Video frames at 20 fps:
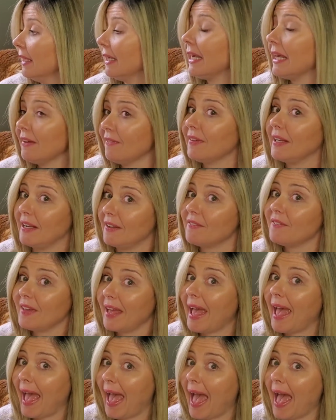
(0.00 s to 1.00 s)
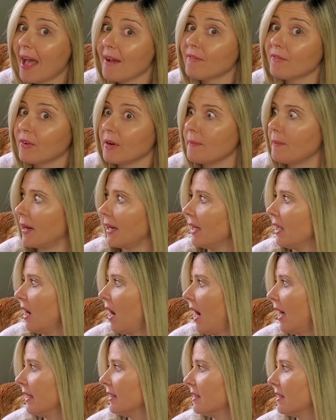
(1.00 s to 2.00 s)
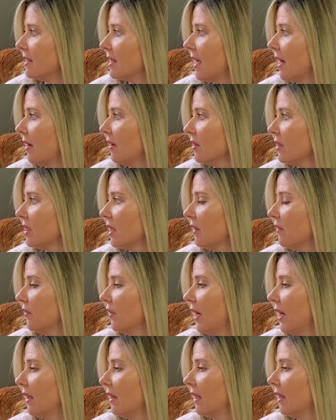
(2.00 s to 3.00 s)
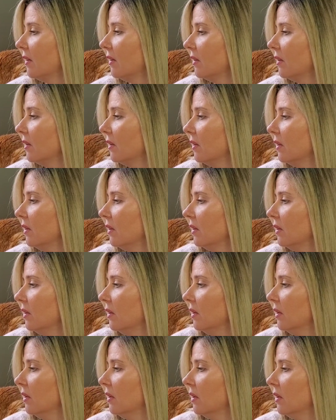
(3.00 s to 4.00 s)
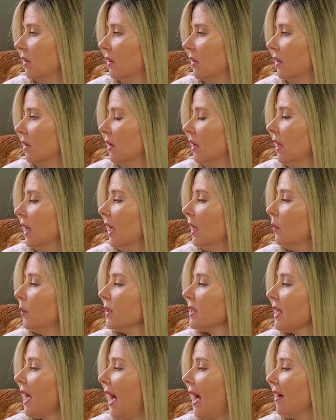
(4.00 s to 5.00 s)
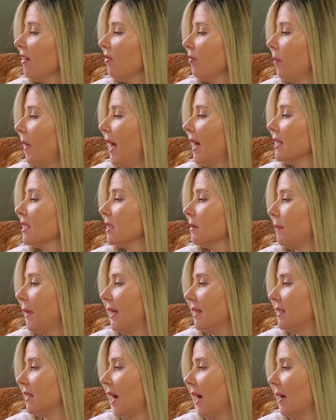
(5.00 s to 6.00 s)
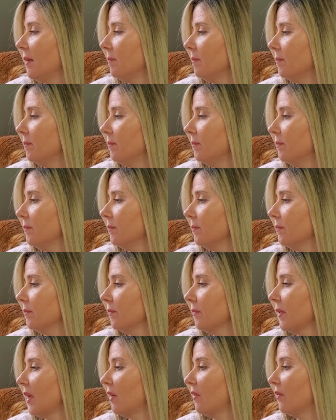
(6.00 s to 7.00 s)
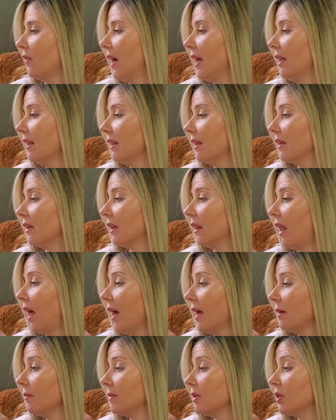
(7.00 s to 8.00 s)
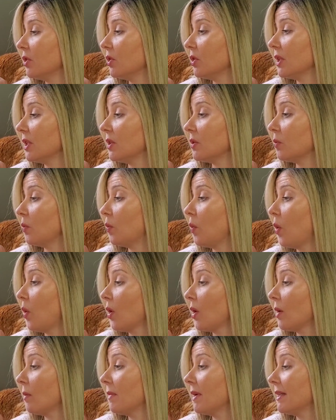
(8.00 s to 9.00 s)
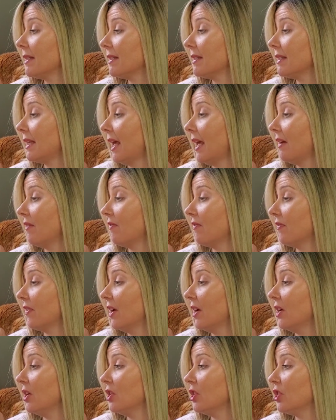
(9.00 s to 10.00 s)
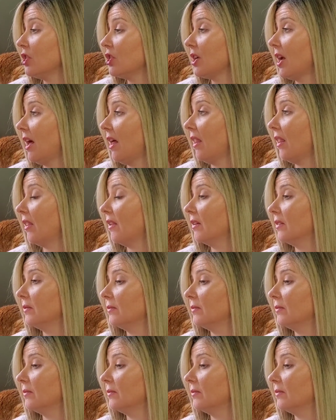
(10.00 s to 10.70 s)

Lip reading: Even if everybody hides there, said Franklin. It was past bedtime. Franklin climbed into his warm, safe shell.